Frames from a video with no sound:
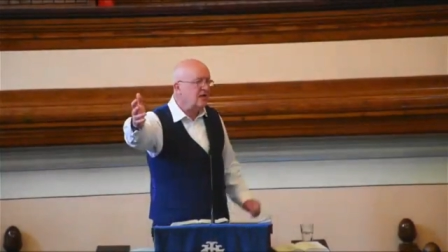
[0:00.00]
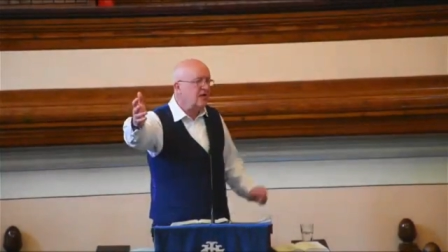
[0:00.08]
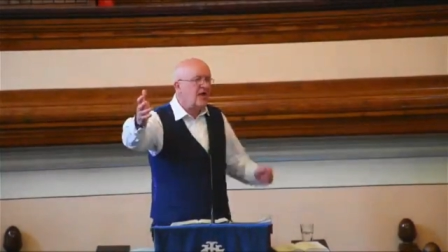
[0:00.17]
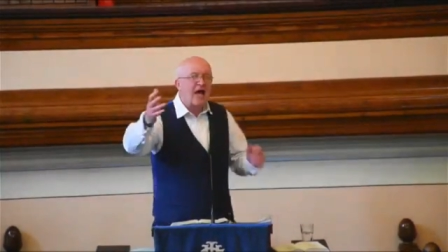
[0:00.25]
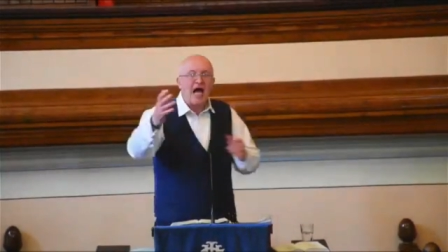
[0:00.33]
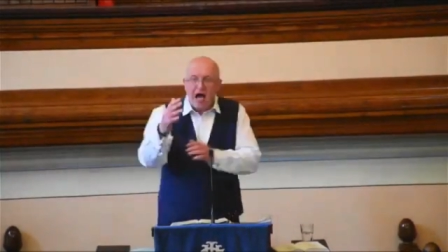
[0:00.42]

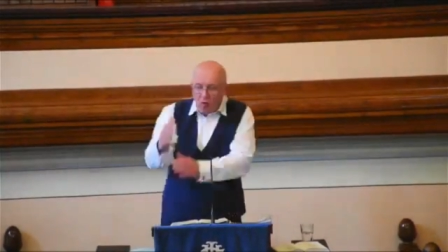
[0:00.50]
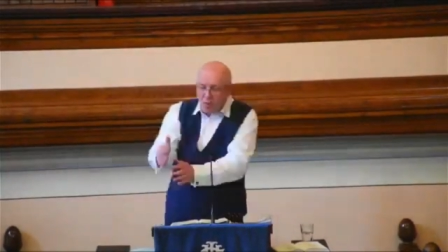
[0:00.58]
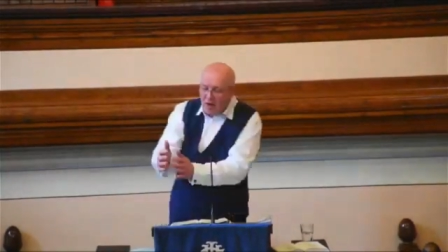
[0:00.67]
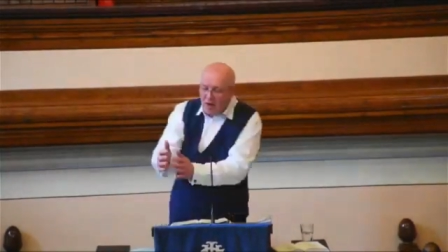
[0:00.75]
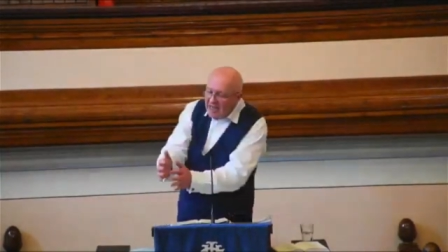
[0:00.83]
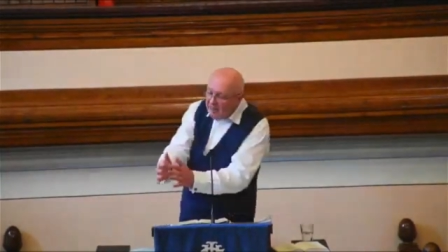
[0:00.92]
How
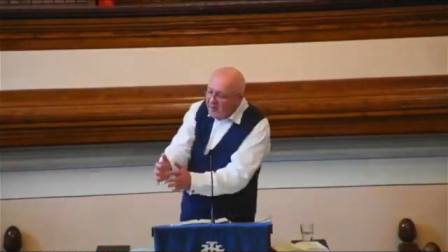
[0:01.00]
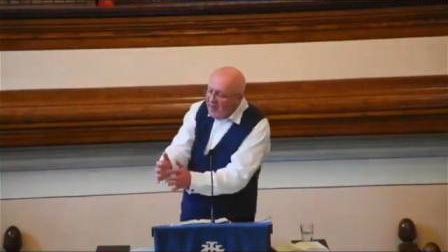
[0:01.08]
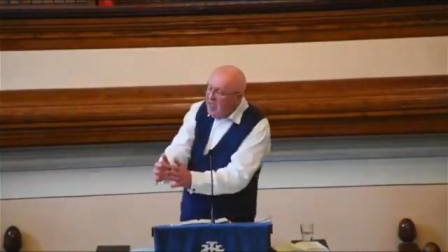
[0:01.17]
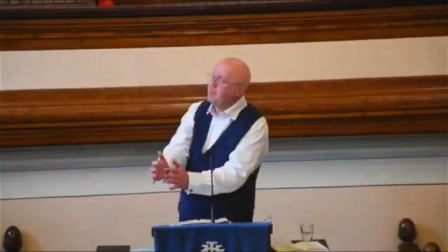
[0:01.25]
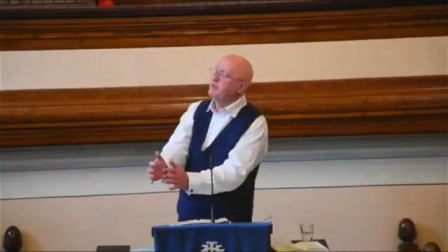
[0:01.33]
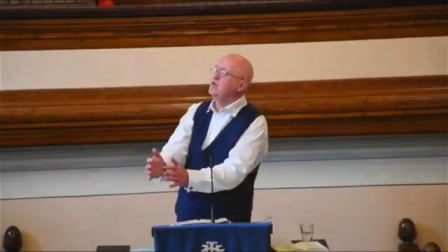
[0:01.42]
will I be
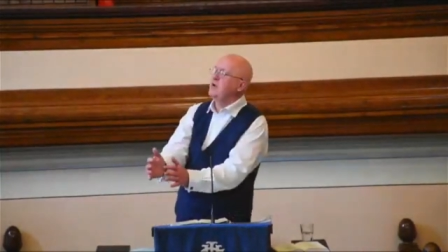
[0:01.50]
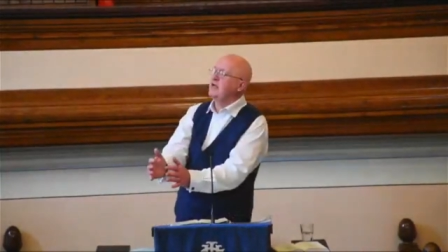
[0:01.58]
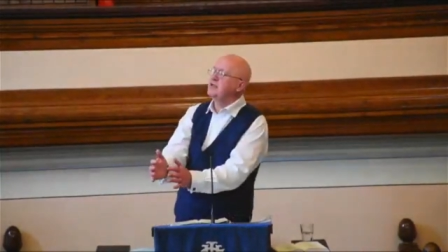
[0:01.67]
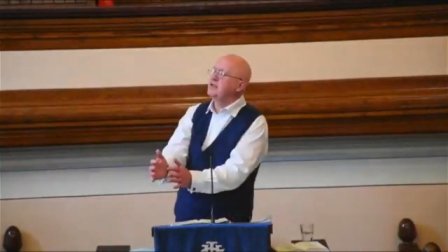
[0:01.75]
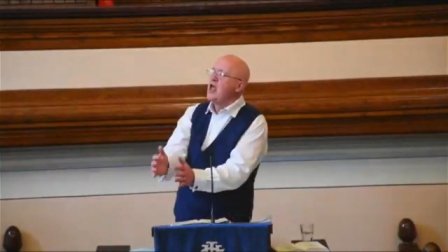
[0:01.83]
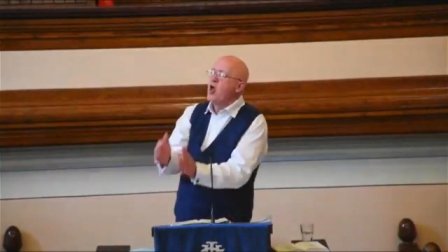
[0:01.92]
up to it?
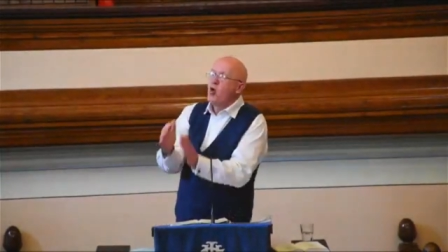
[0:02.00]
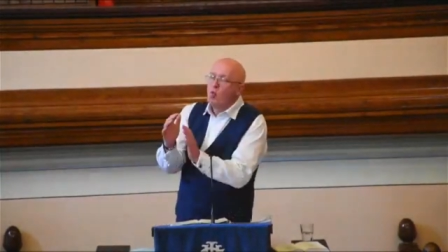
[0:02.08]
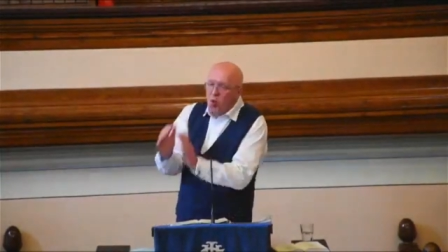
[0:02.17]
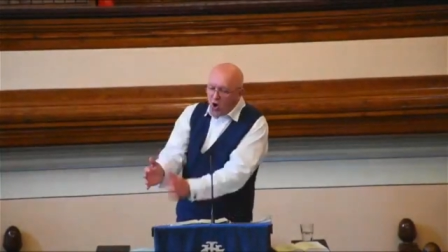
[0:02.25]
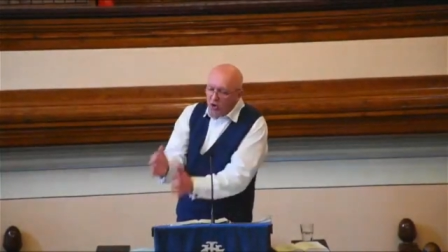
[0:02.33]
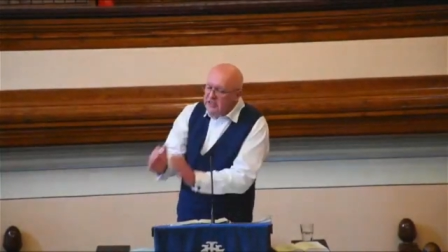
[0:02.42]

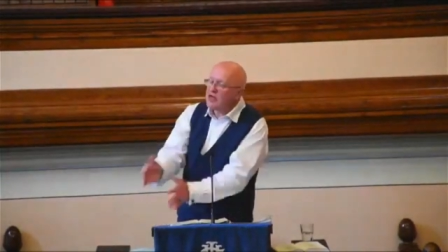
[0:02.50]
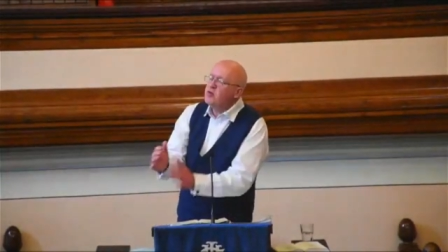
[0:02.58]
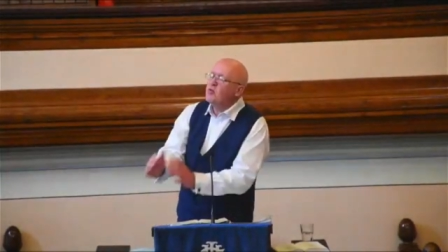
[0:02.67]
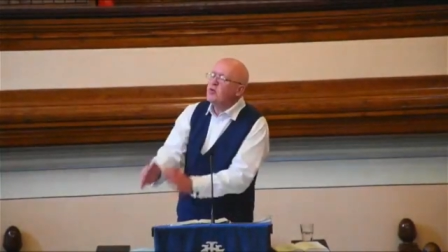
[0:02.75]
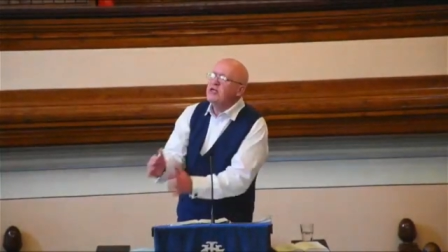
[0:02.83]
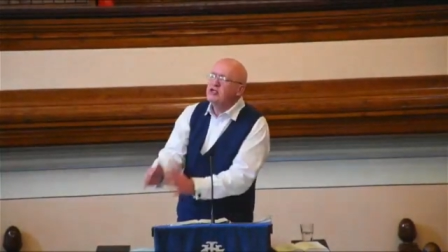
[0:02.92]
What can
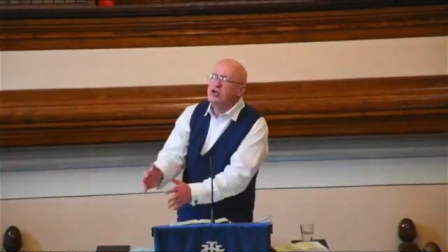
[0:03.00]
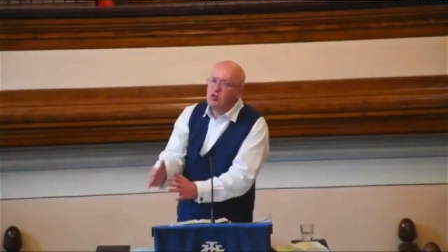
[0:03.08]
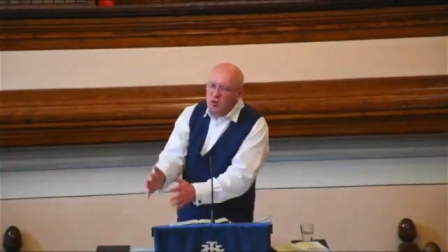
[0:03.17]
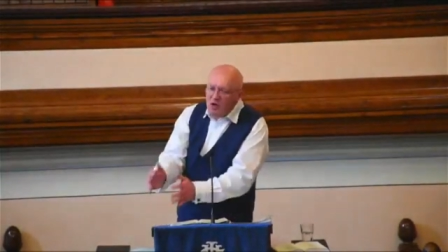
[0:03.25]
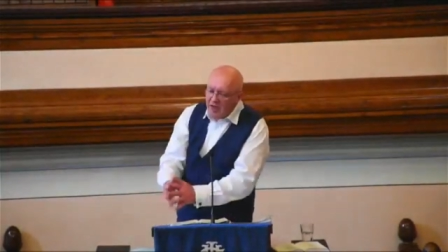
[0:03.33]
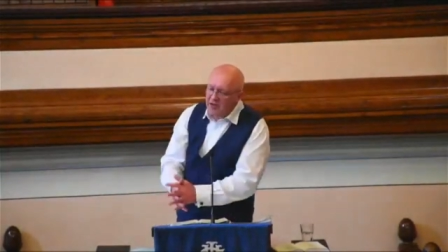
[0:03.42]
we do
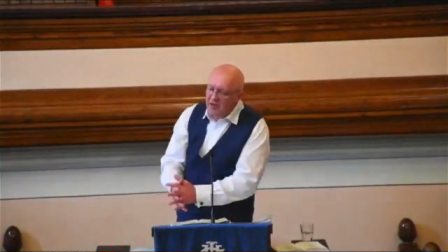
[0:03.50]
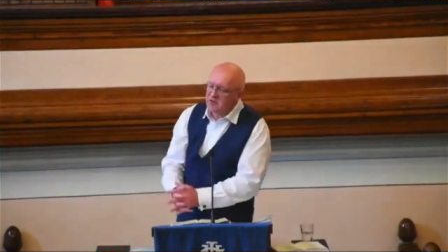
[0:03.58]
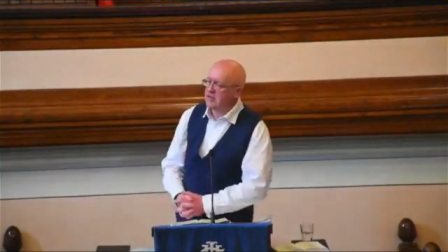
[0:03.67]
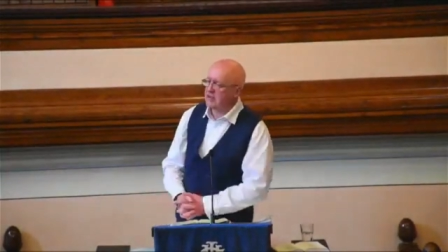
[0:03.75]
about it?